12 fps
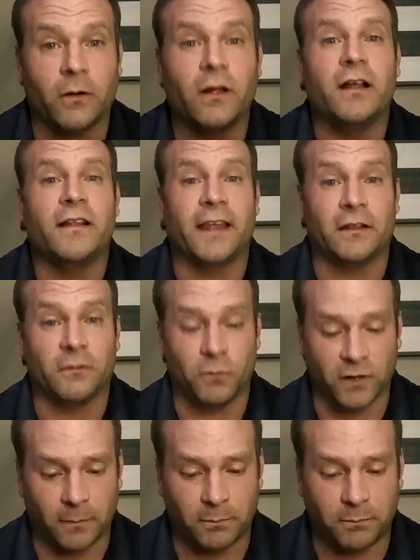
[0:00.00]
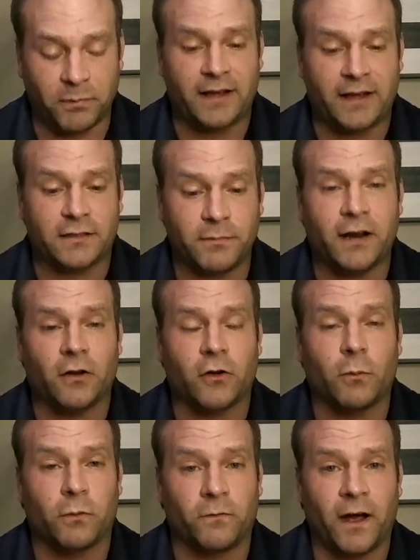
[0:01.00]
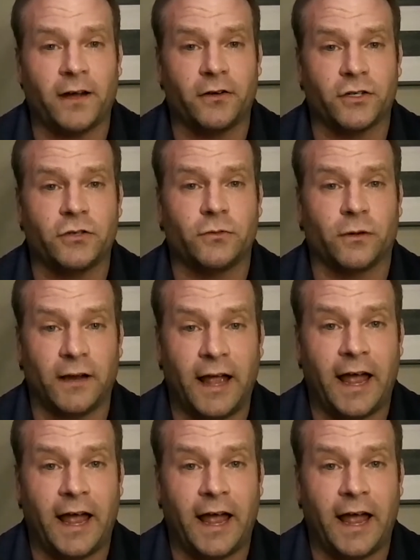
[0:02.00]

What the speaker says: that one of the best medical providers you can have,